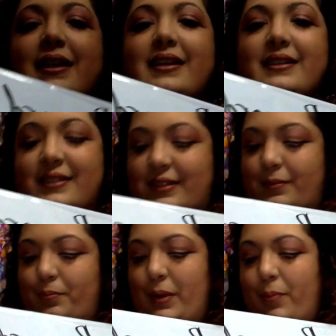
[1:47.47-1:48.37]
is
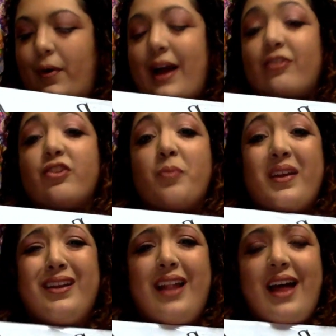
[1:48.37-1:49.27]
people actually
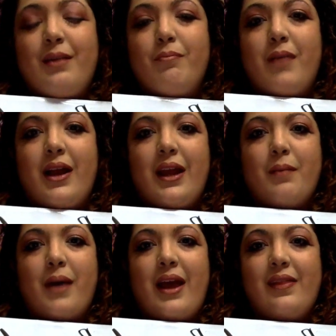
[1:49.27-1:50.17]
spend a lot of money
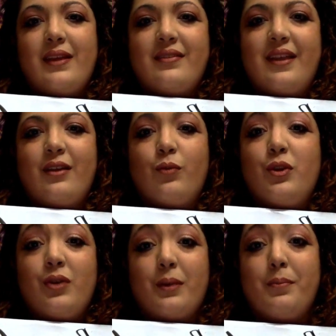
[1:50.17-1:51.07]
buying these things
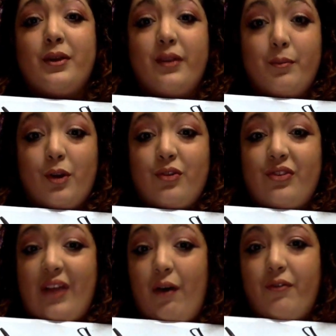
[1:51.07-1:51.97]
when you can build them
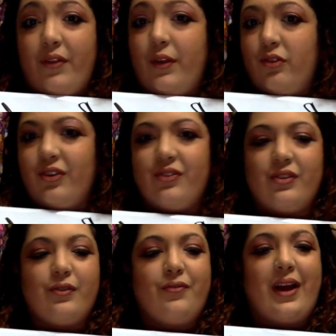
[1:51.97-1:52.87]
yourself, and they're just as
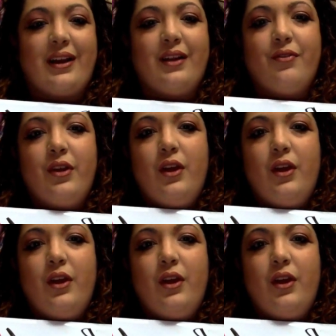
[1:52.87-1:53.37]
effective.